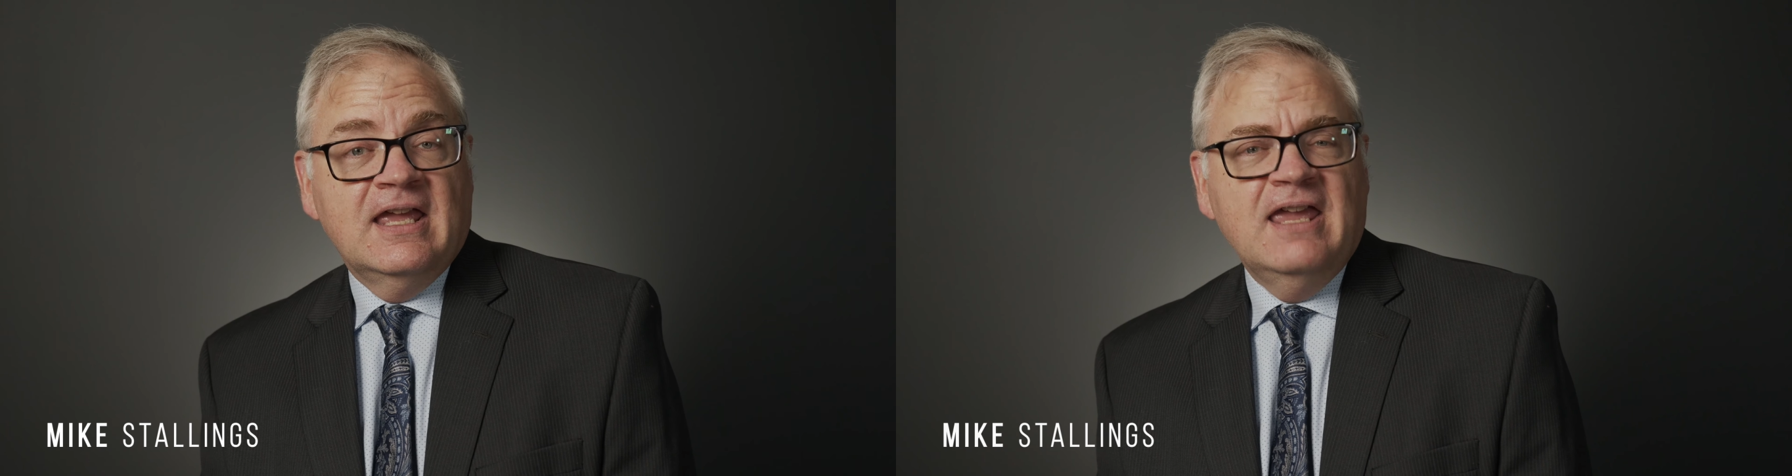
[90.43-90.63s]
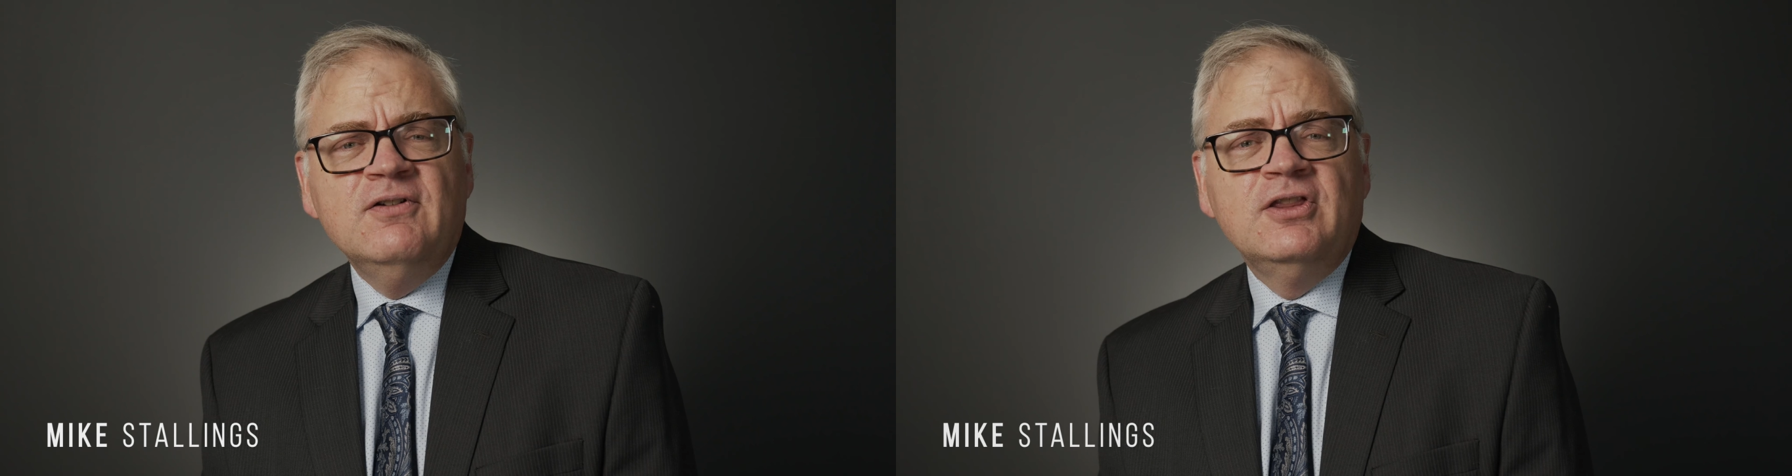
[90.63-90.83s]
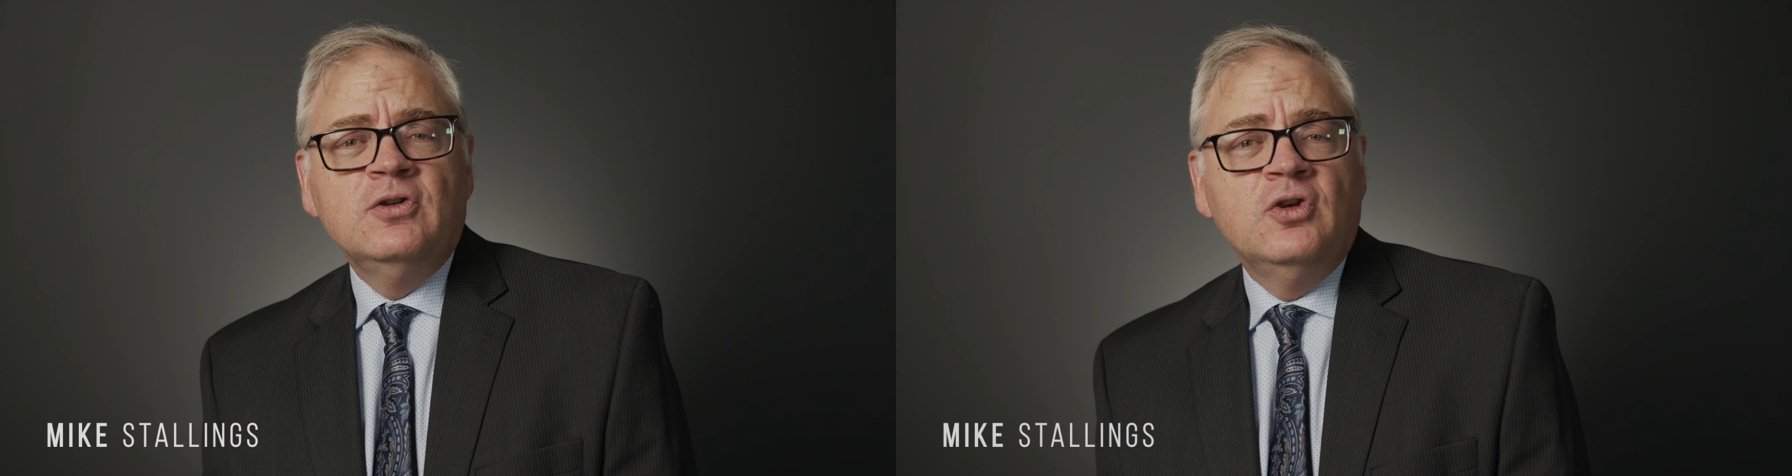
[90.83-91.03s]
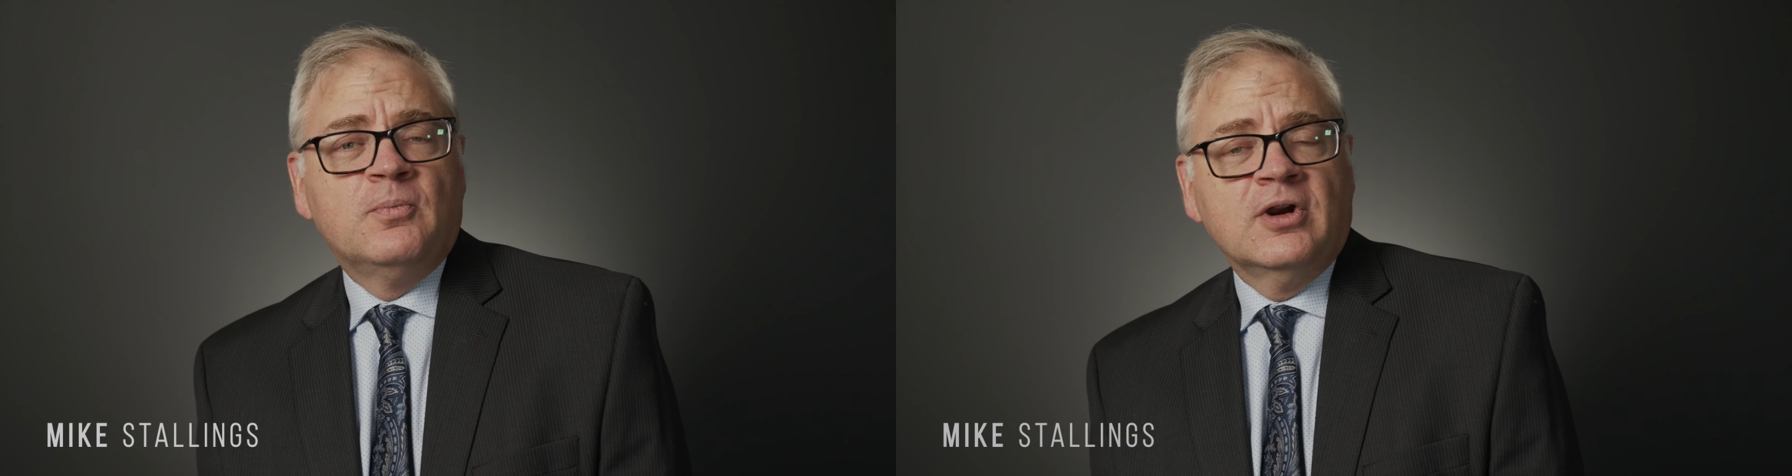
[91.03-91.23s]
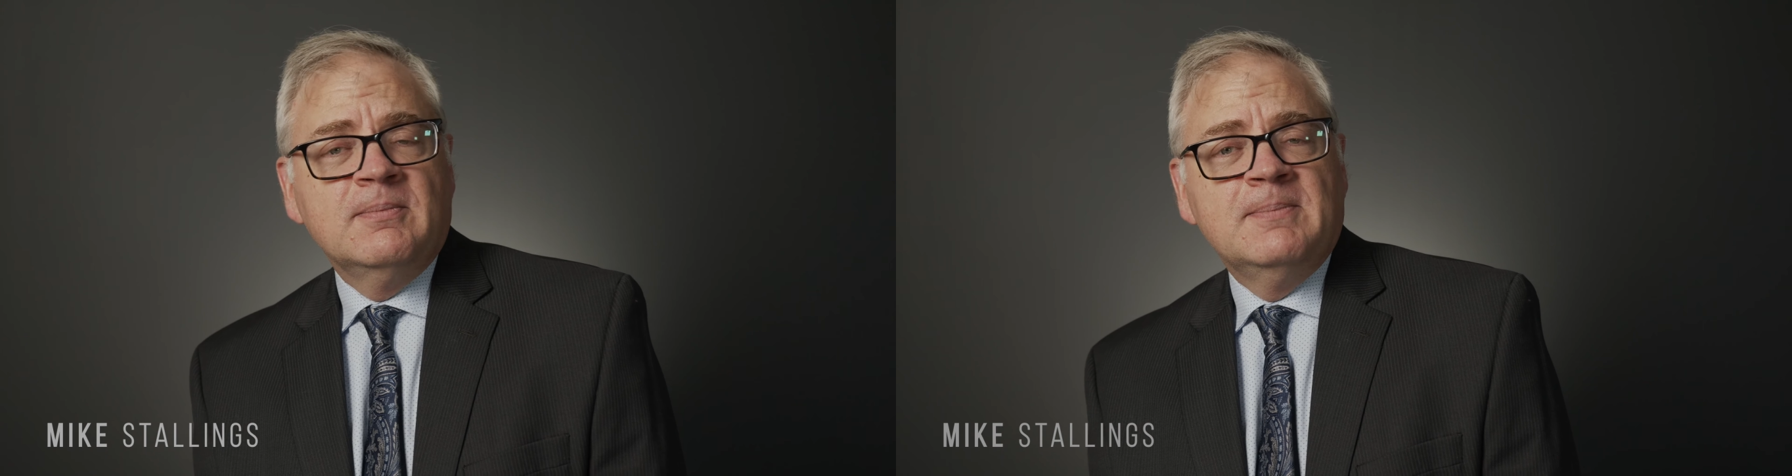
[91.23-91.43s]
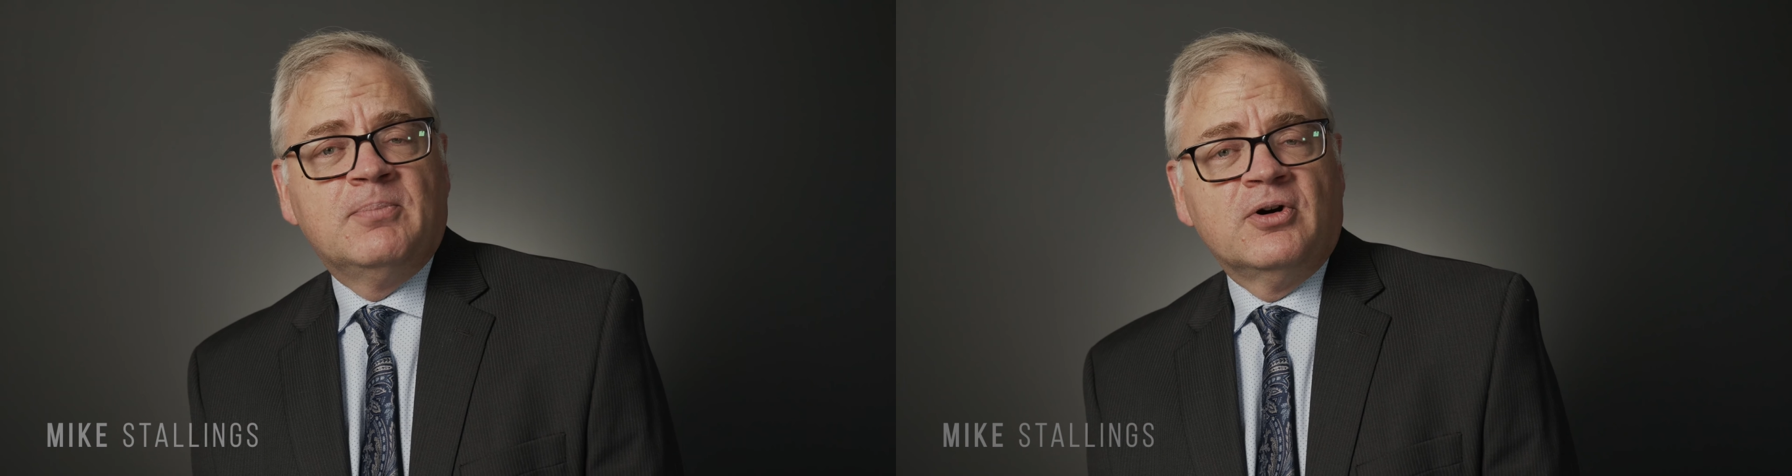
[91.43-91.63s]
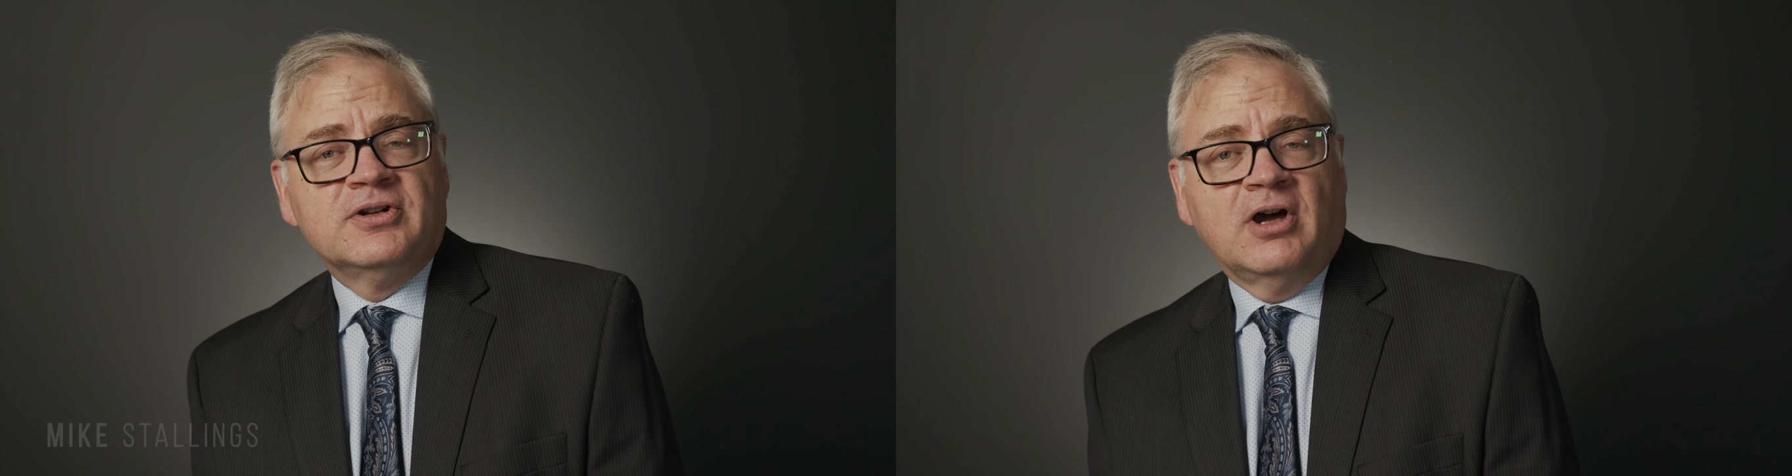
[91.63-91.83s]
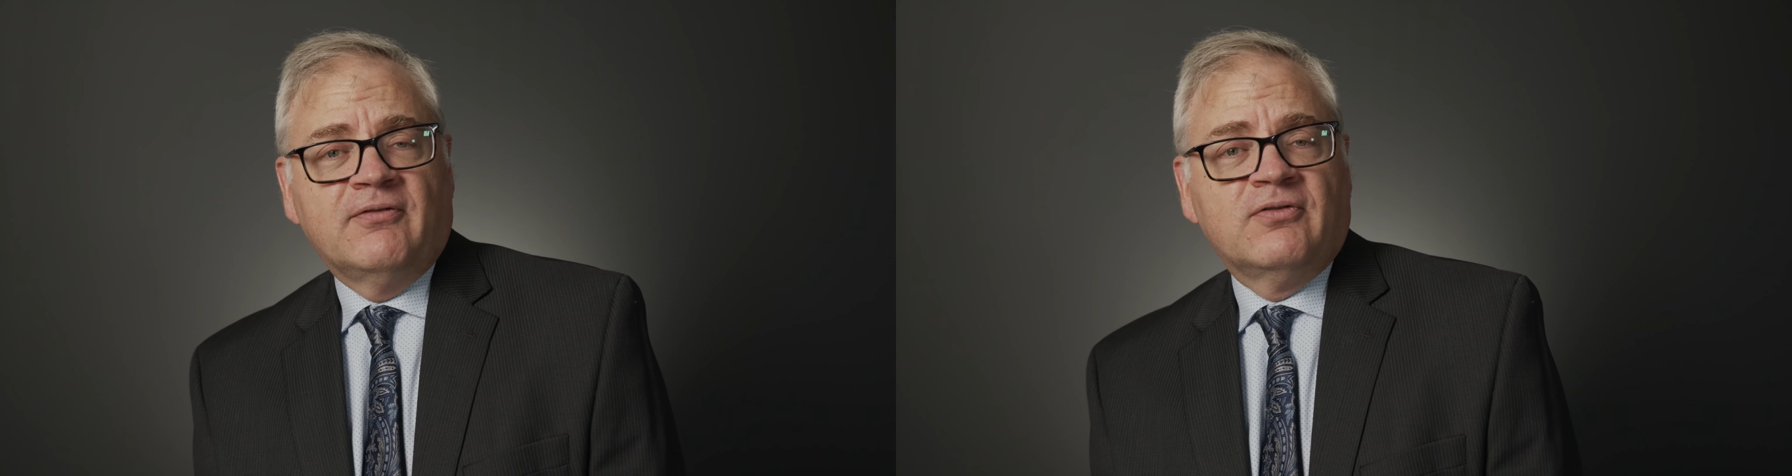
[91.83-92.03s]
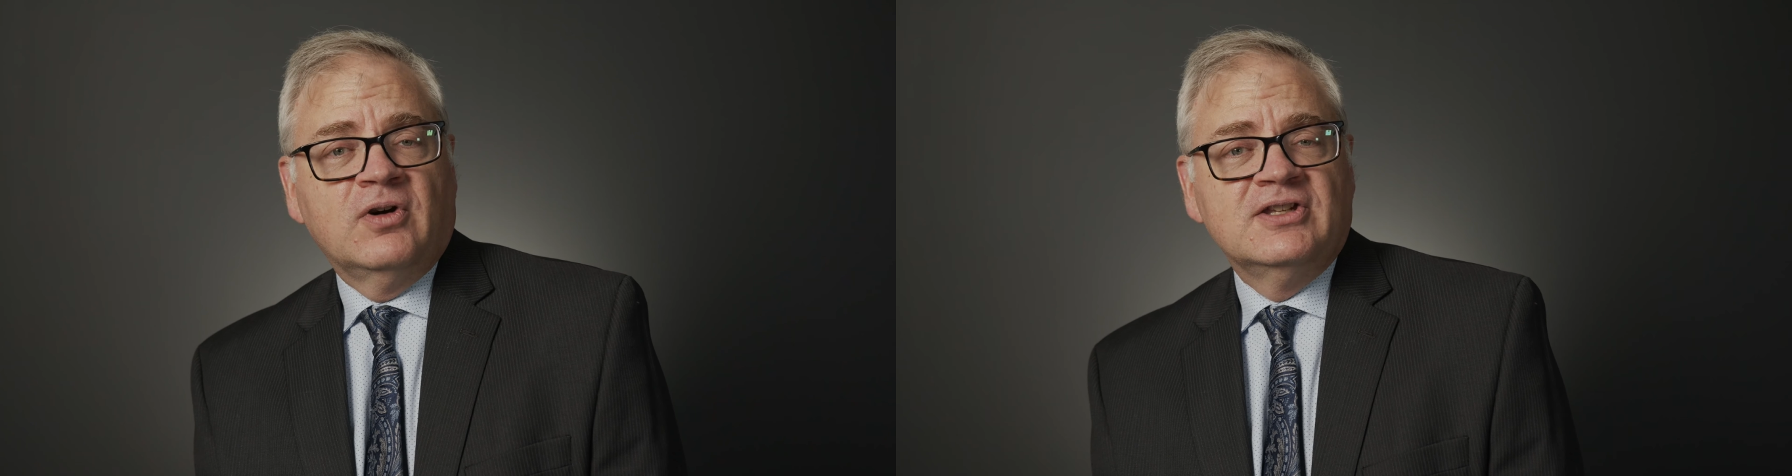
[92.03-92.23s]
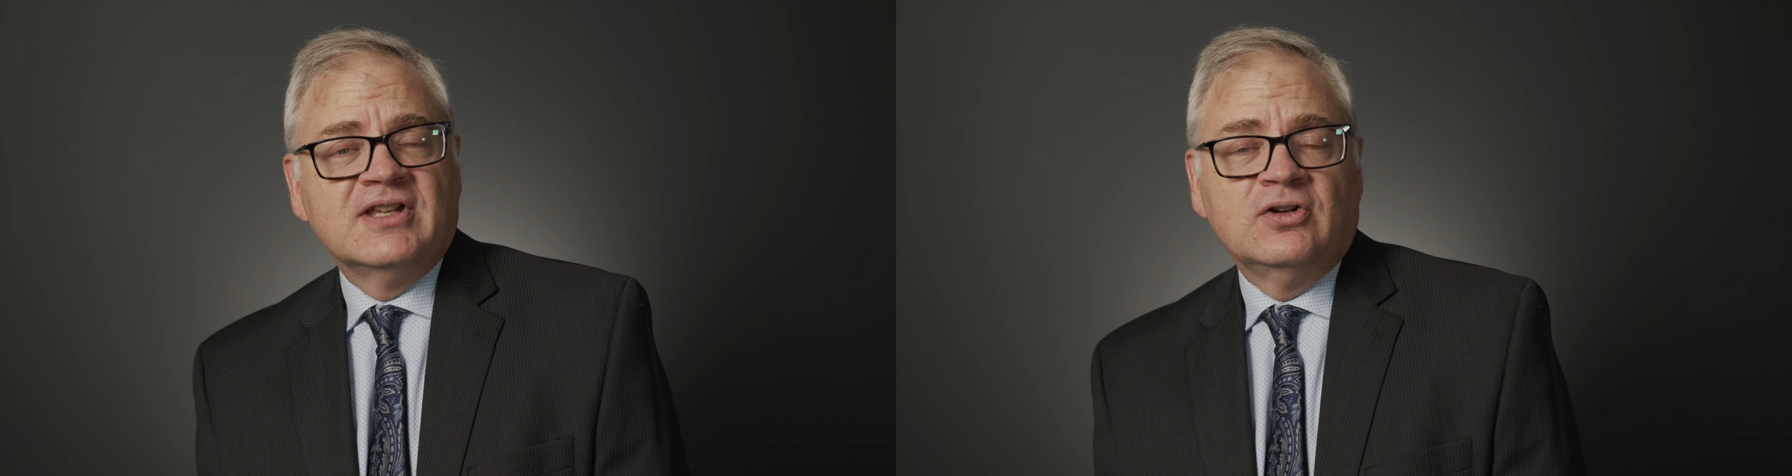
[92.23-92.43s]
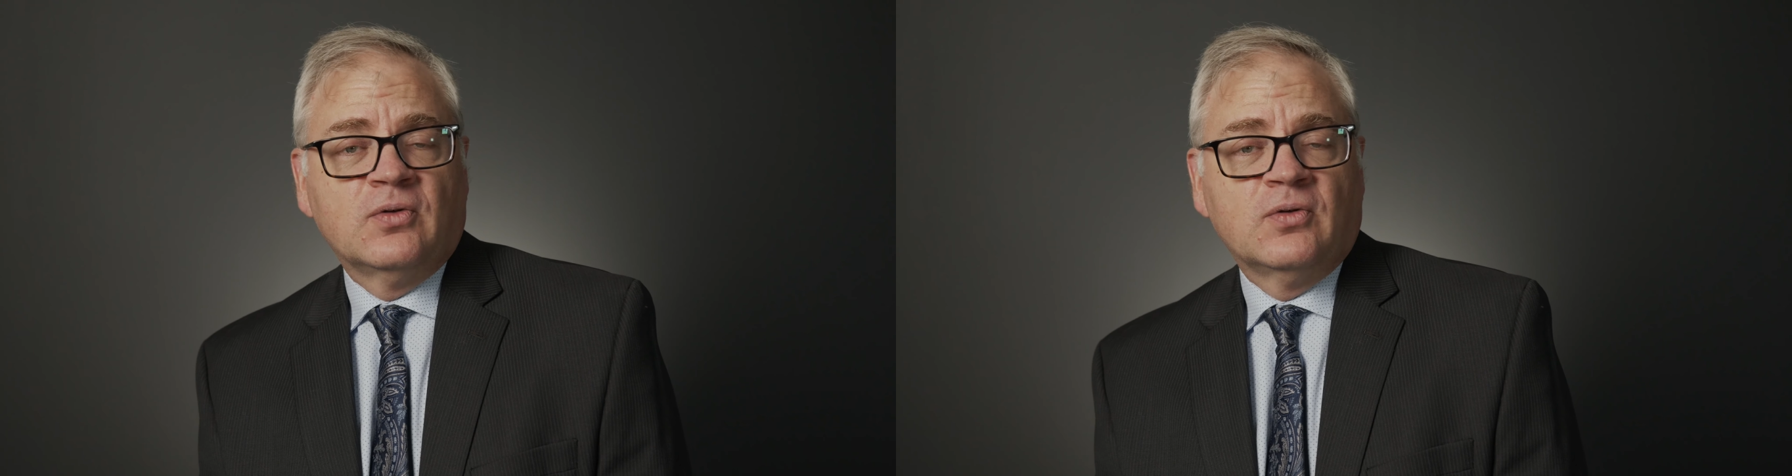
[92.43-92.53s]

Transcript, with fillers: Even though you bring me burnt offerings and